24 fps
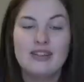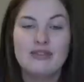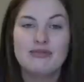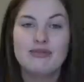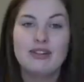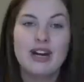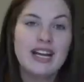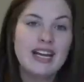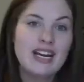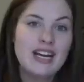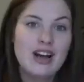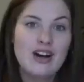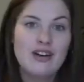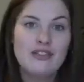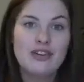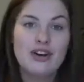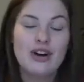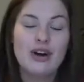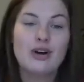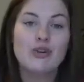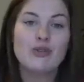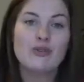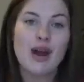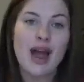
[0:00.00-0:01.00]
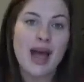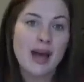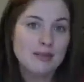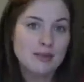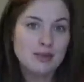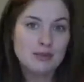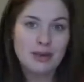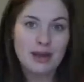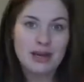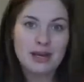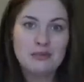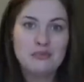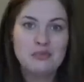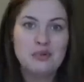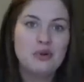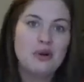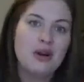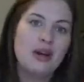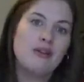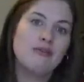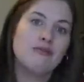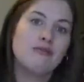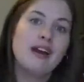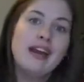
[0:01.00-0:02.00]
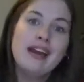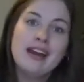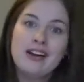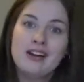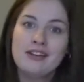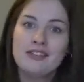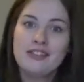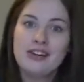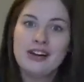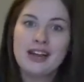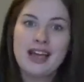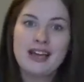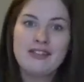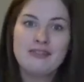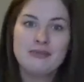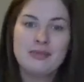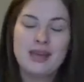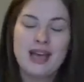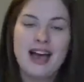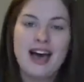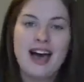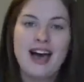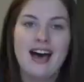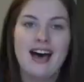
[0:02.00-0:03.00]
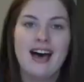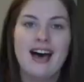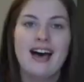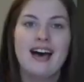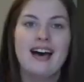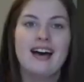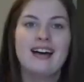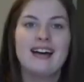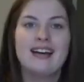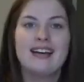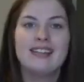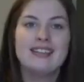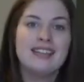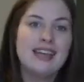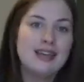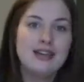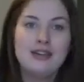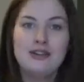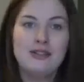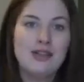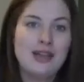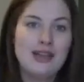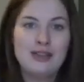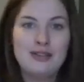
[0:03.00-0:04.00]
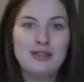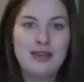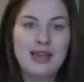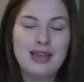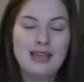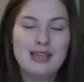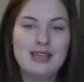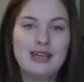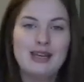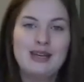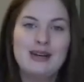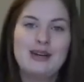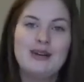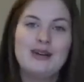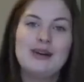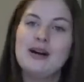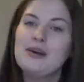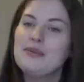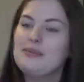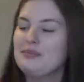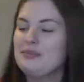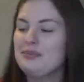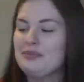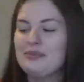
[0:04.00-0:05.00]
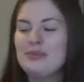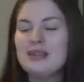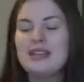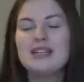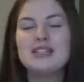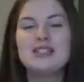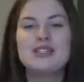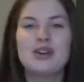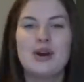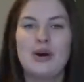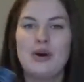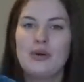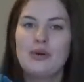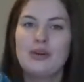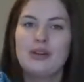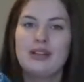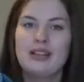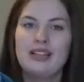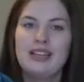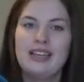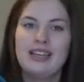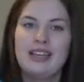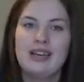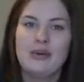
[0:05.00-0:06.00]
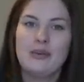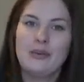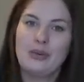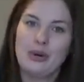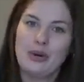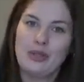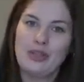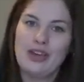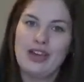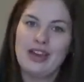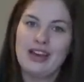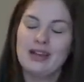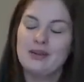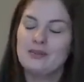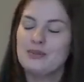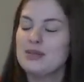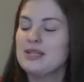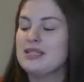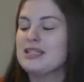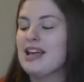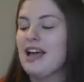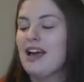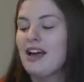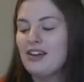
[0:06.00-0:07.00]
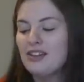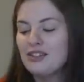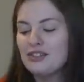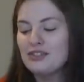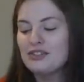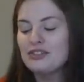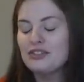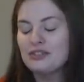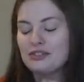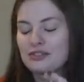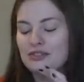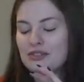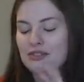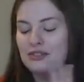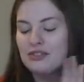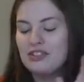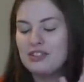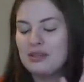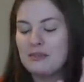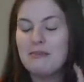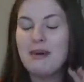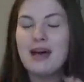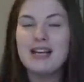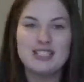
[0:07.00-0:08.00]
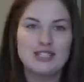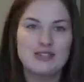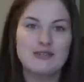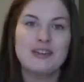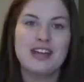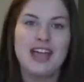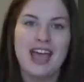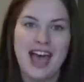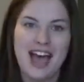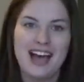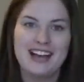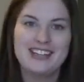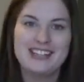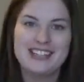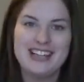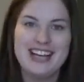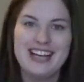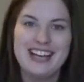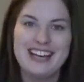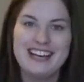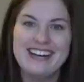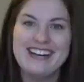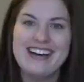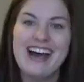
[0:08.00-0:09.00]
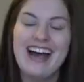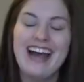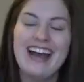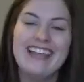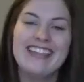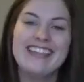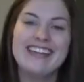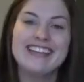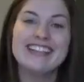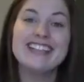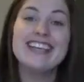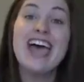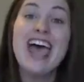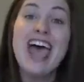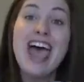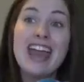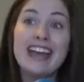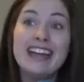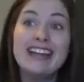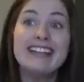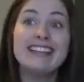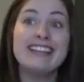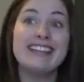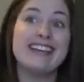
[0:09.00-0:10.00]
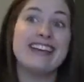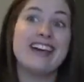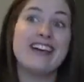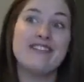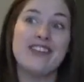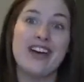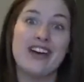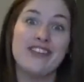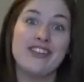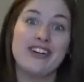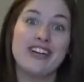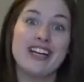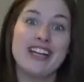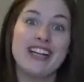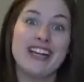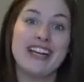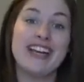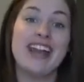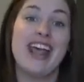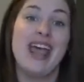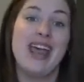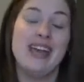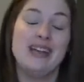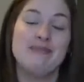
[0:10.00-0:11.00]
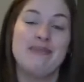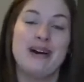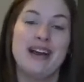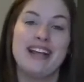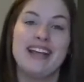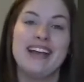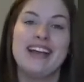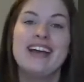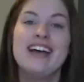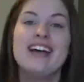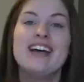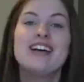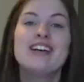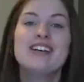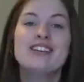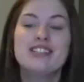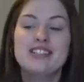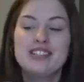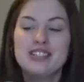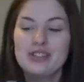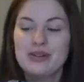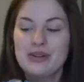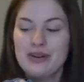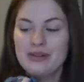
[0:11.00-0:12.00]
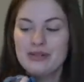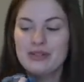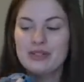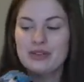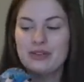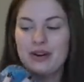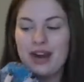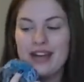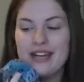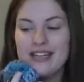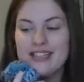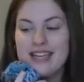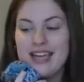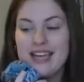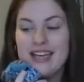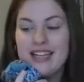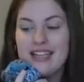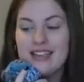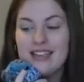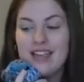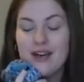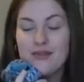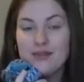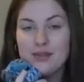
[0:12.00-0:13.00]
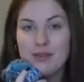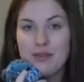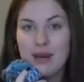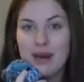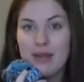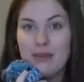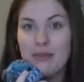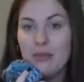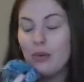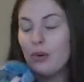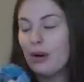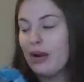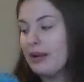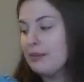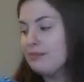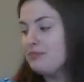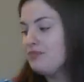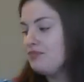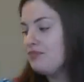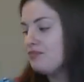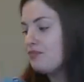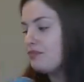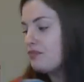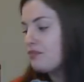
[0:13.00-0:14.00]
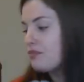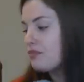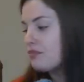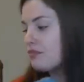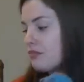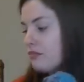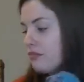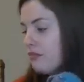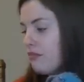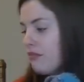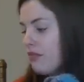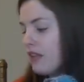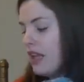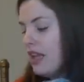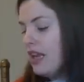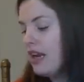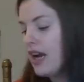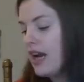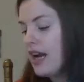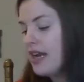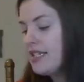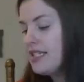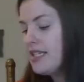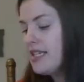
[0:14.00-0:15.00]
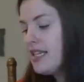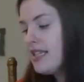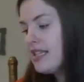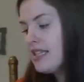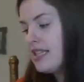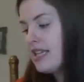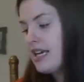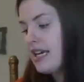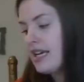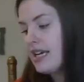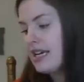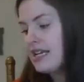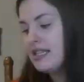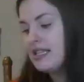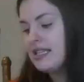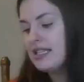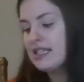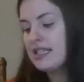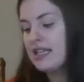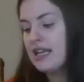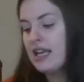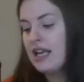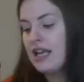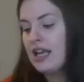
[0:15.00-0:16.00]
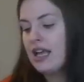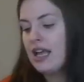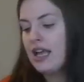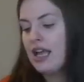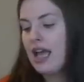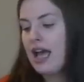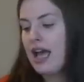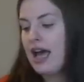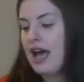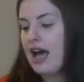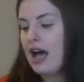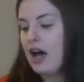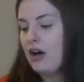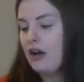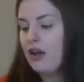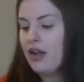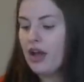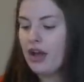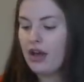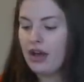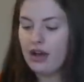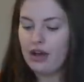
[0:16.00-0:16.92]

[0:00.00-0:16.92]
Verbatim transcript: ran over, grabbed Bunny Boy, ran over, gave me a hug. Thank you, thank you, thank you. Totally worth it. It was the best reaction, I think, to anything I've ever knitted anybody. So it was great. And he loves Bunny Boy. And I did this out